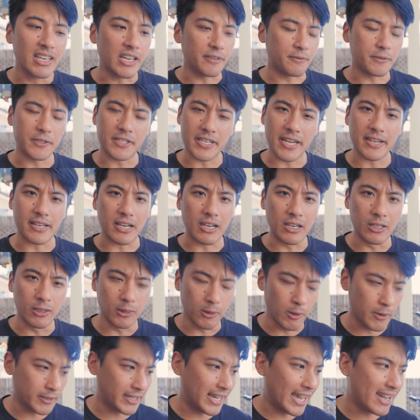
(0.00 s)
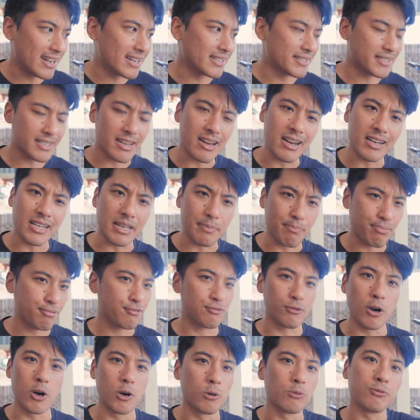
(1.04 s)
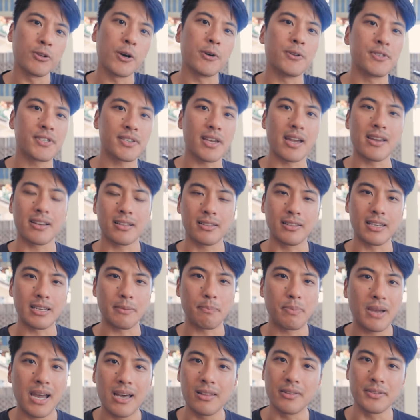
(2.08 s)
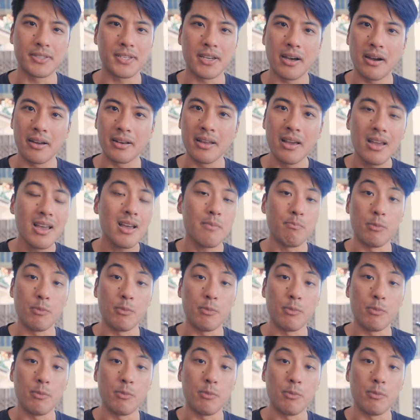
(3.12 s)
If you take a look at any pro road cycling peloton,